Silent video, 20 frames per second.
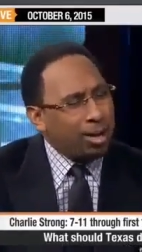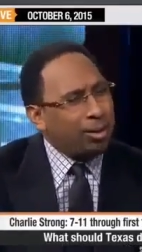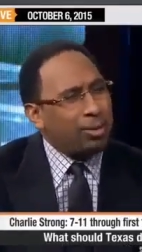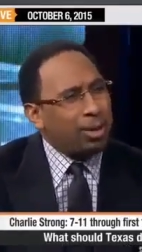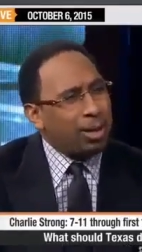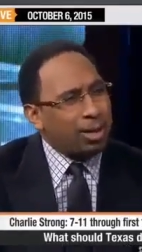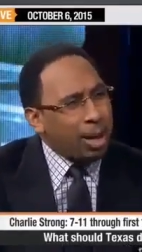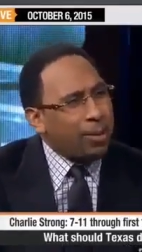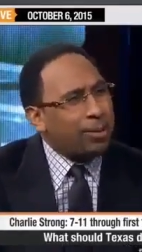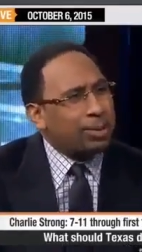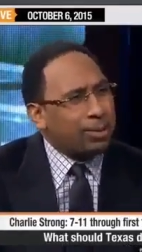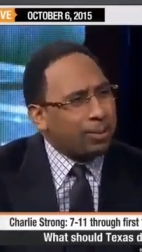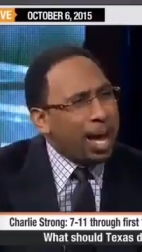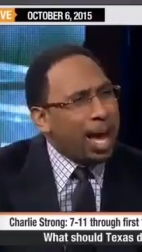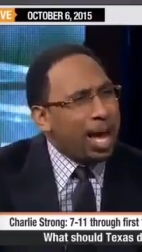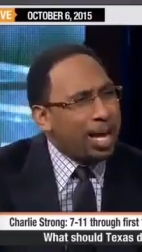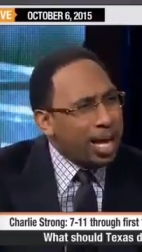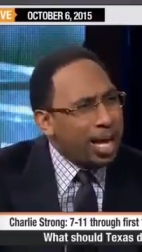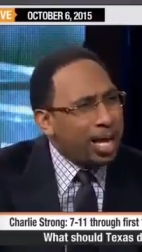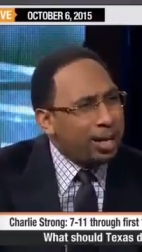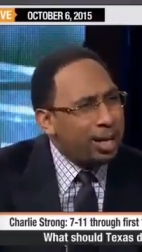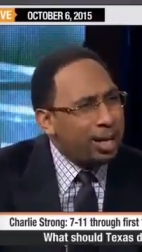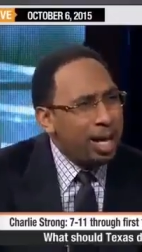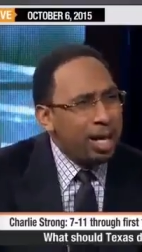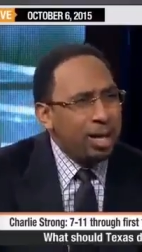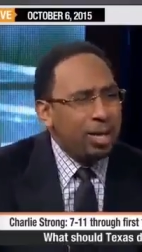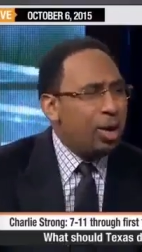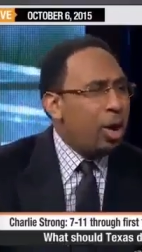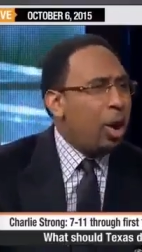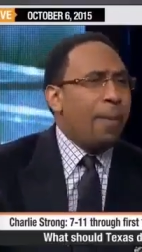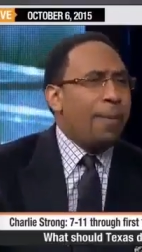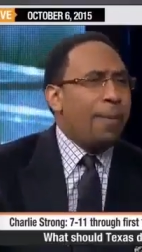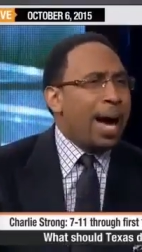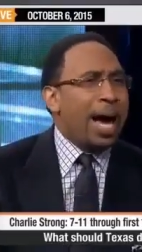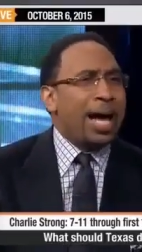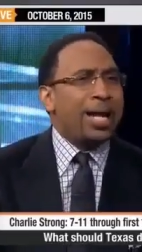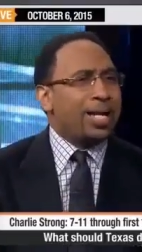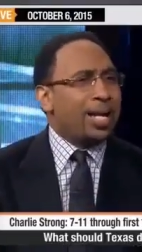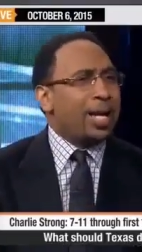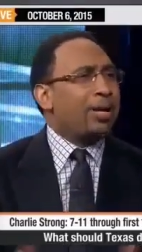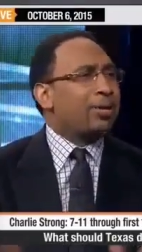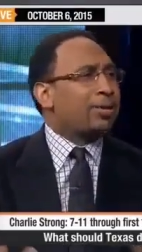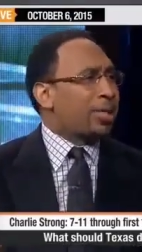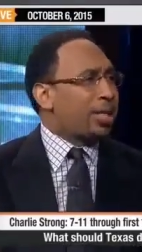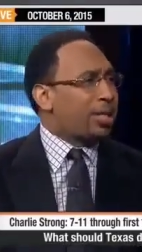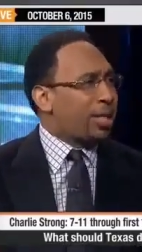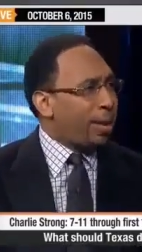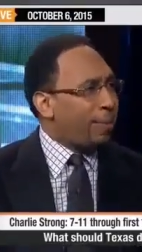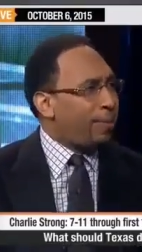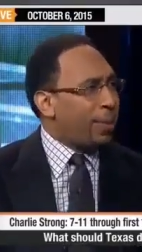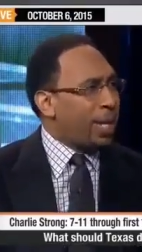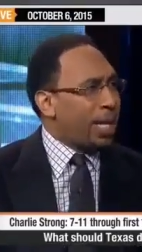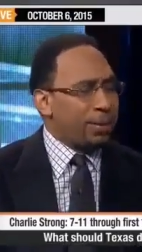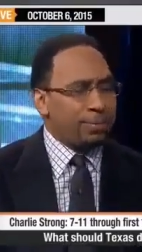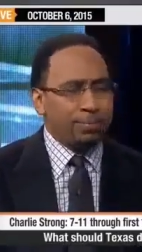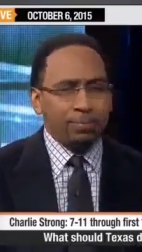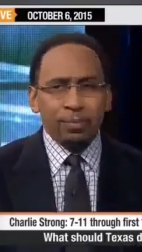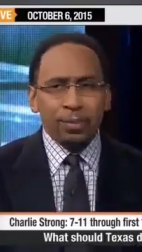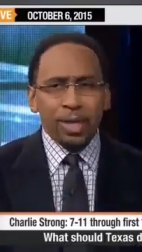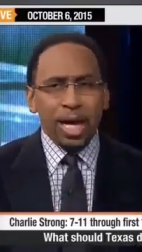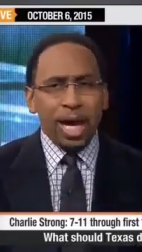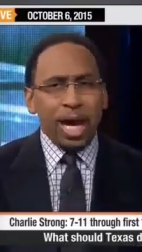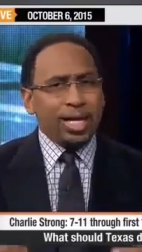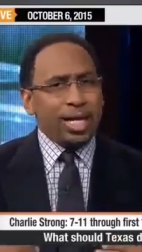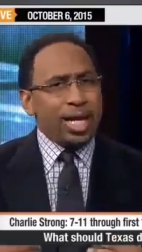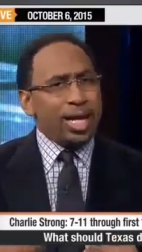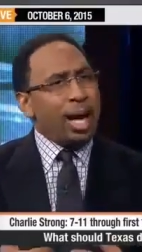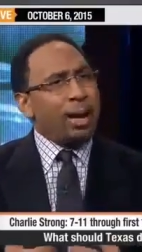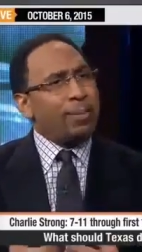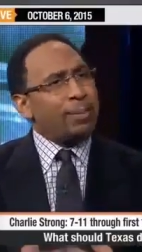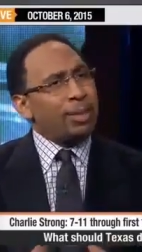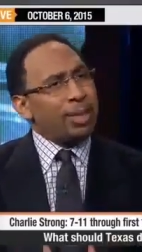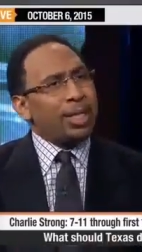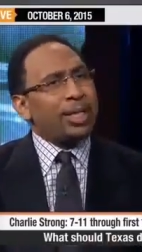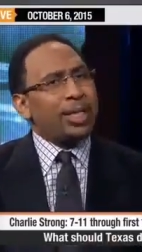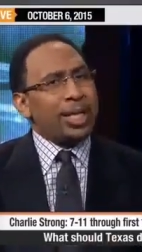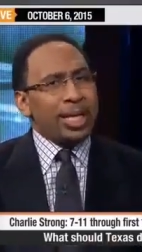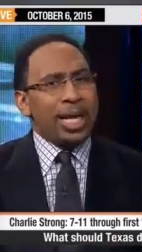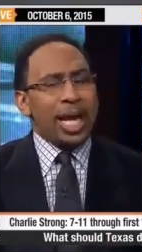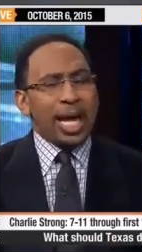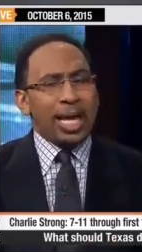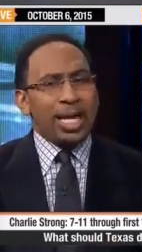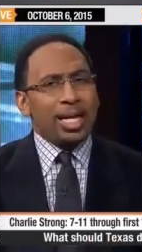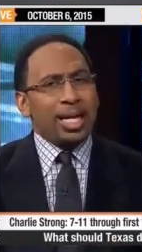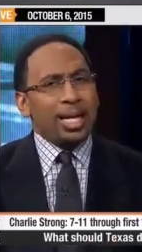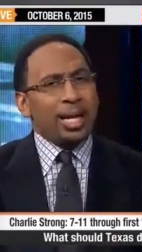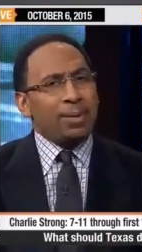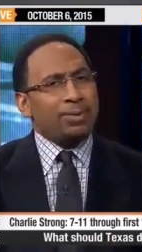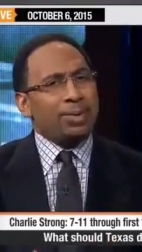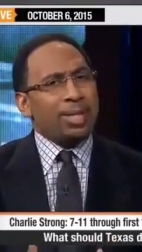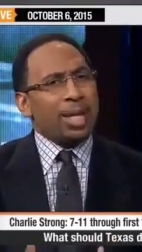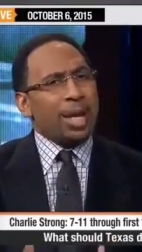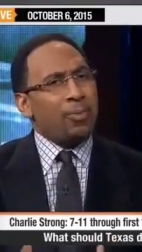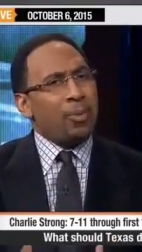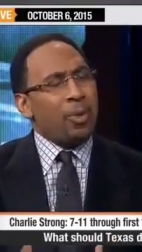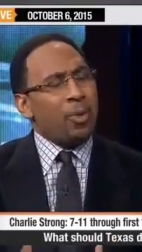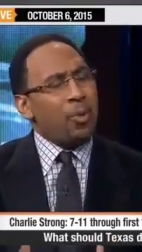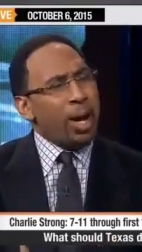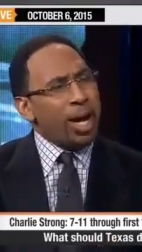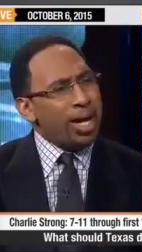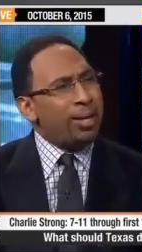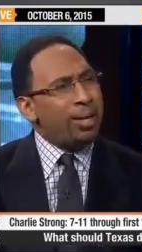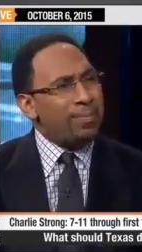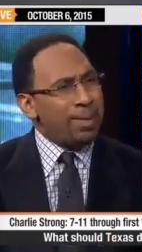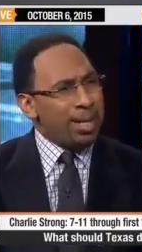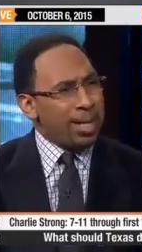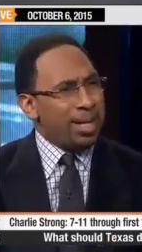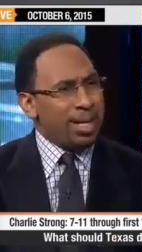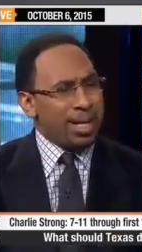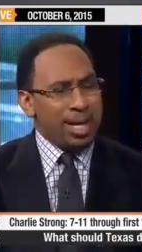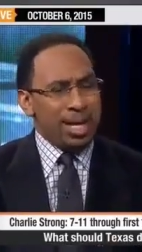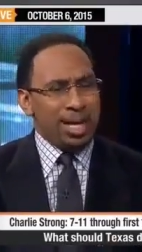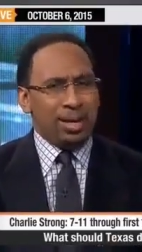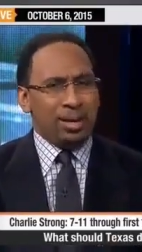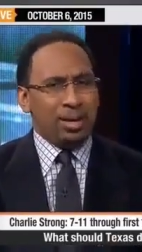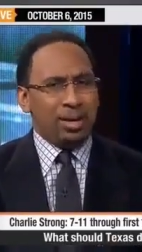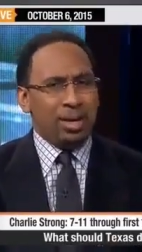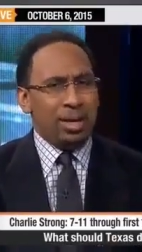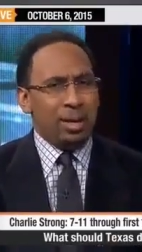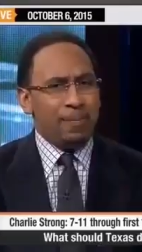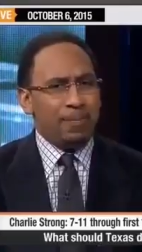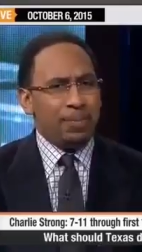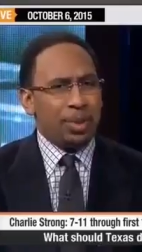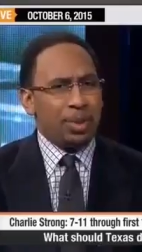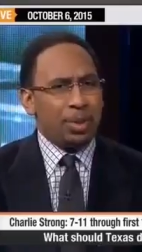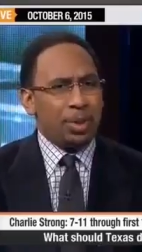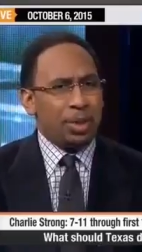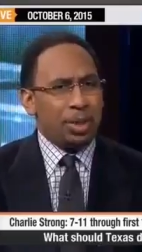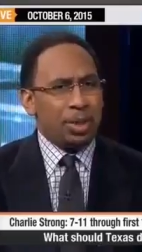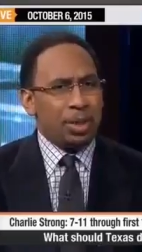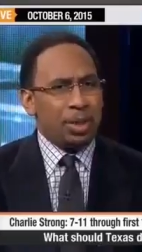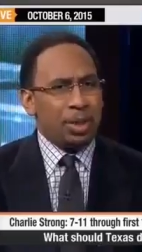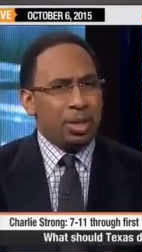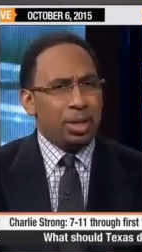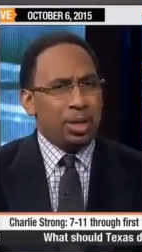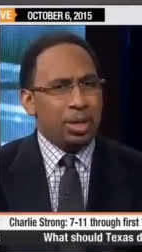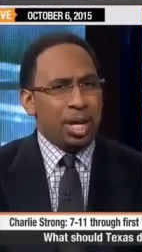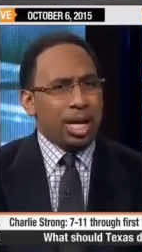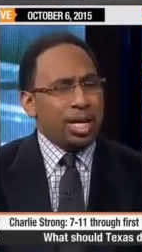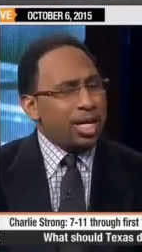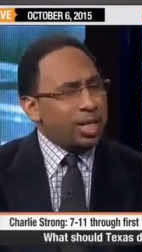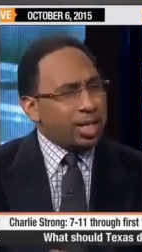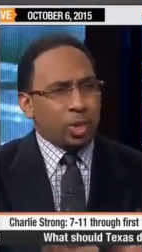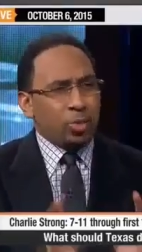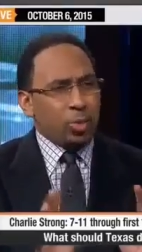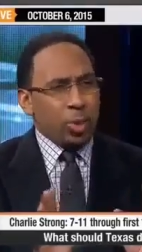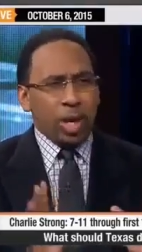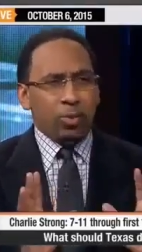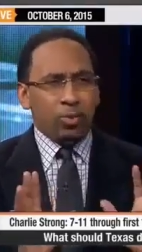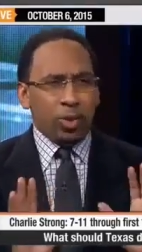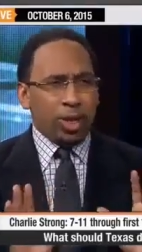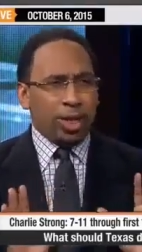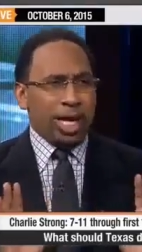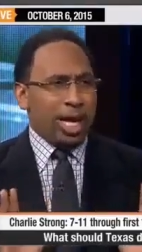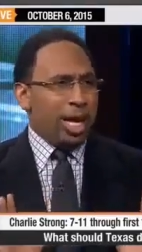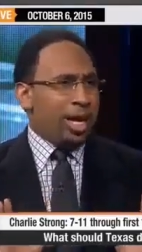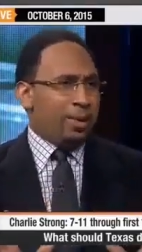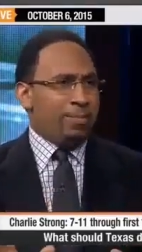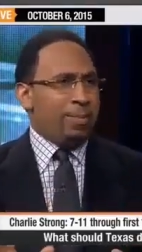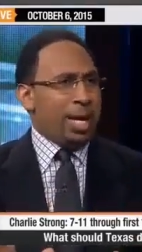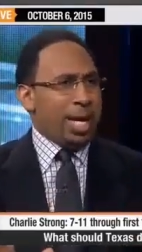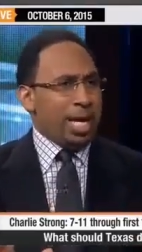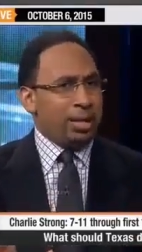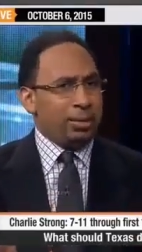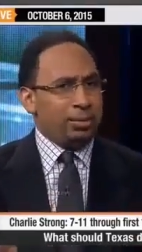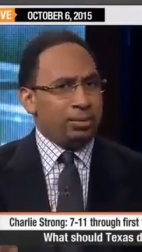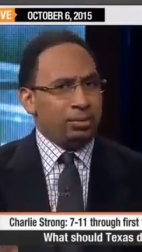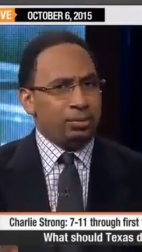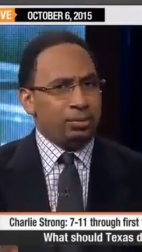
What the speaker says: That was about it. Nobody else did they beat. And then I'm looking at it and I'm saying, well, wait a minute here. And this is where it really hit me.